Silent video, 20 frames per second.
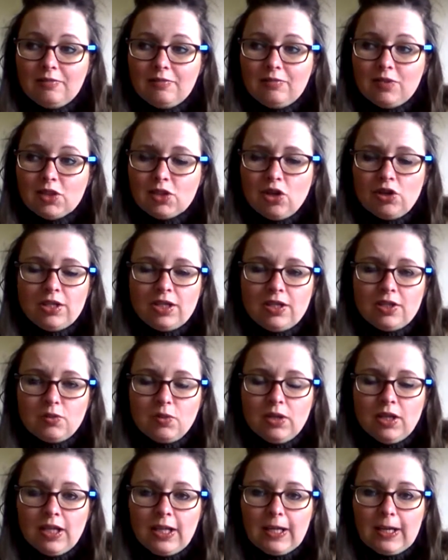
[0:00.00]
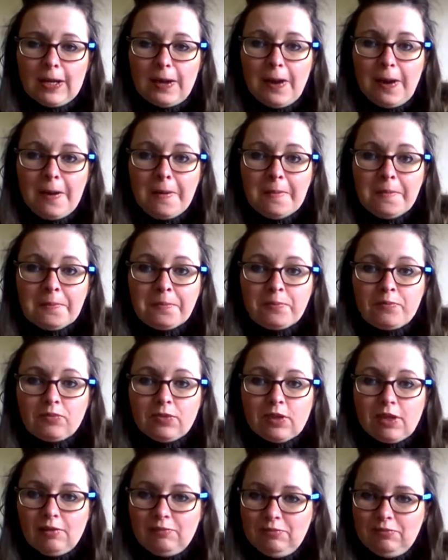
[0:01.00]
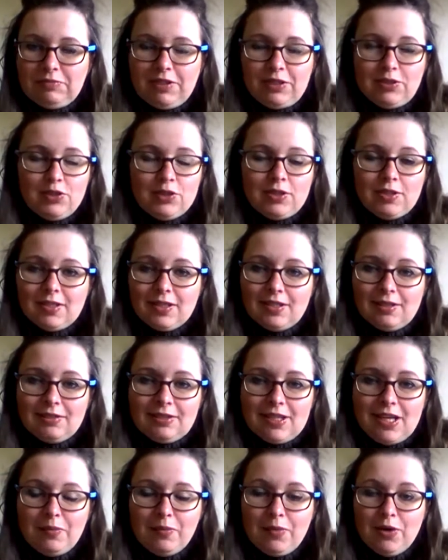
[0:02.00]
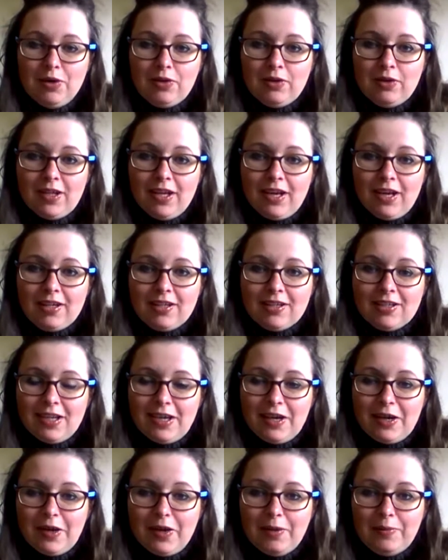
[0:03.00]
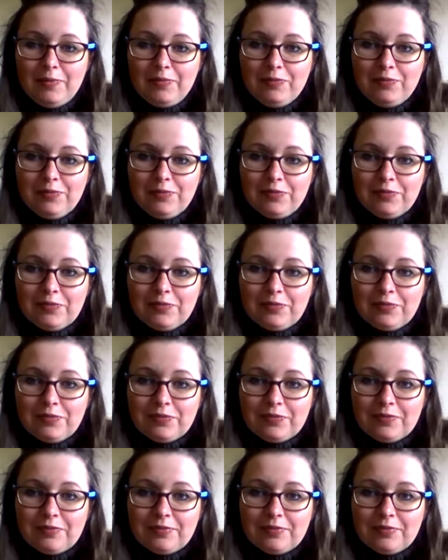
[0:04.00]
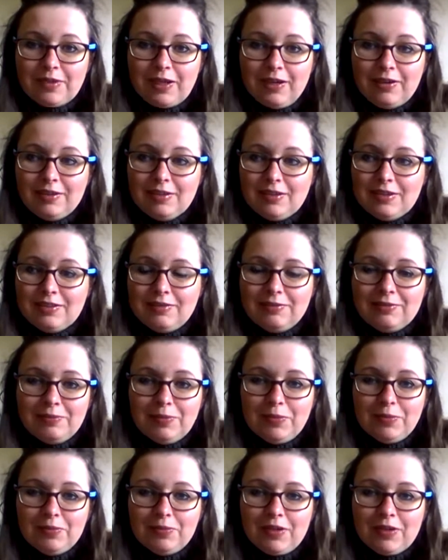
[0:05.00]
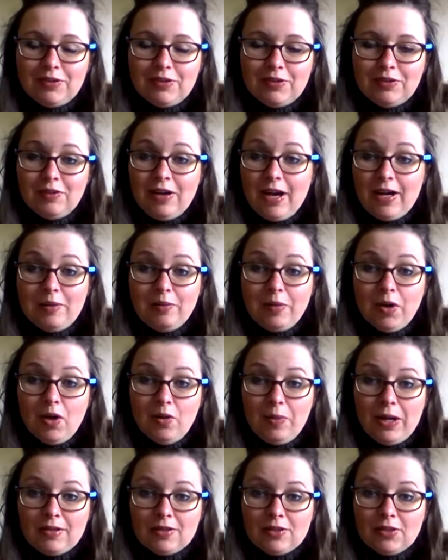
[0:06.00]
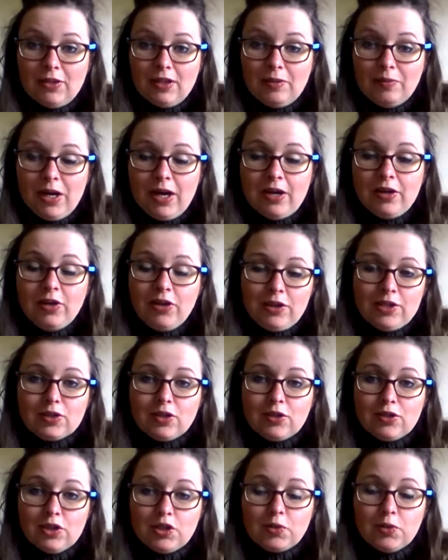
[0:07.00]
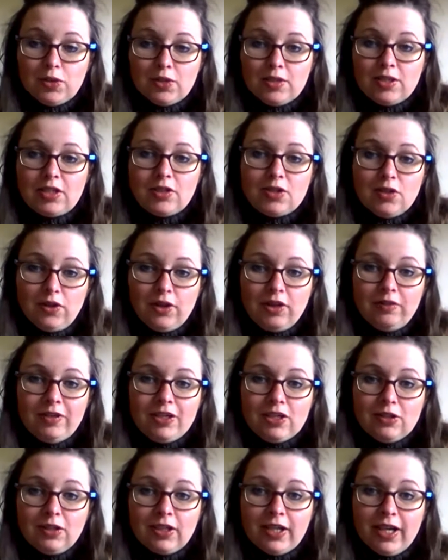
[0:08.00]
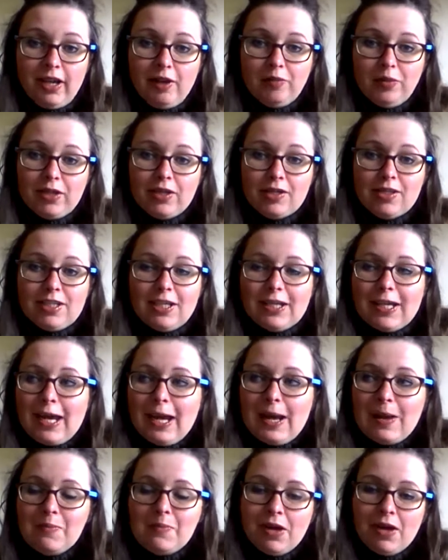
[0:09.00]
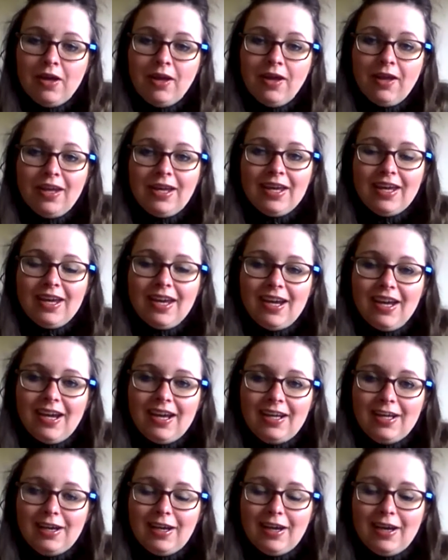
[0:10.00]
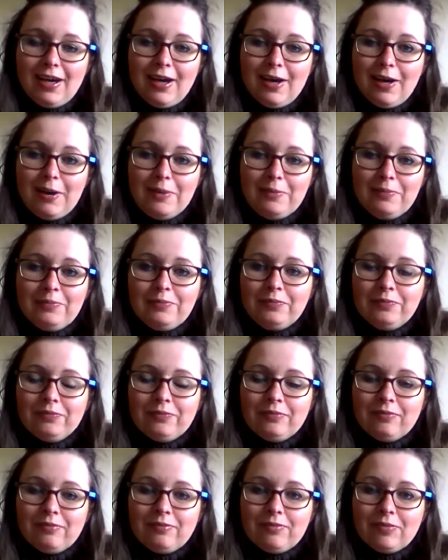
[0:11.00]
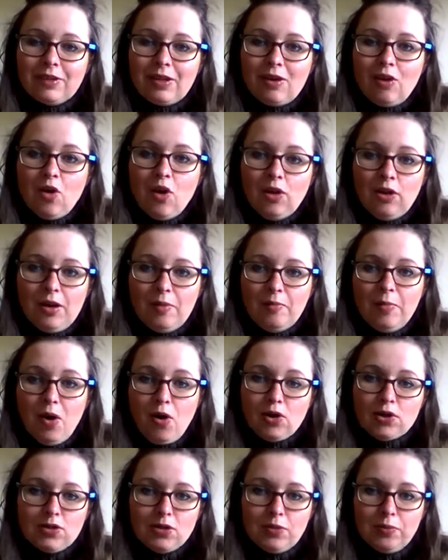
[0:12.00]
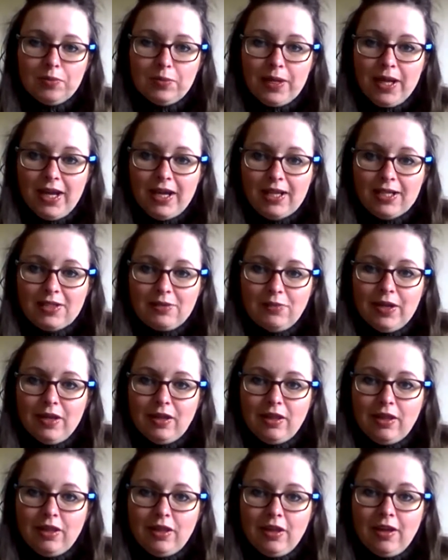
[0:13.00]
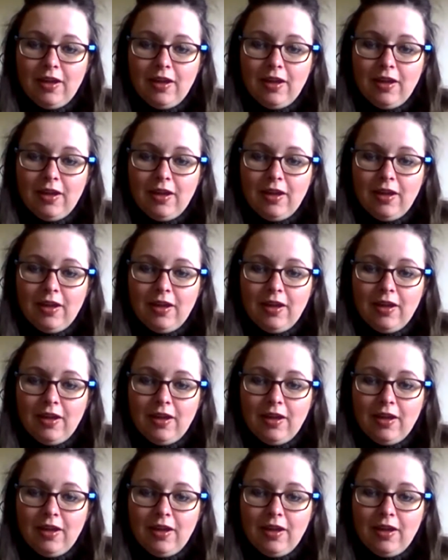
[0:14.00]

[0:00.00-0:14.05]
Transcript: Scottish wool I think. It doesn't say more than that, and there aren't any ball bands on it, but I know it's Scottish wool because I saw the original kit, because it came in a boxed up kit with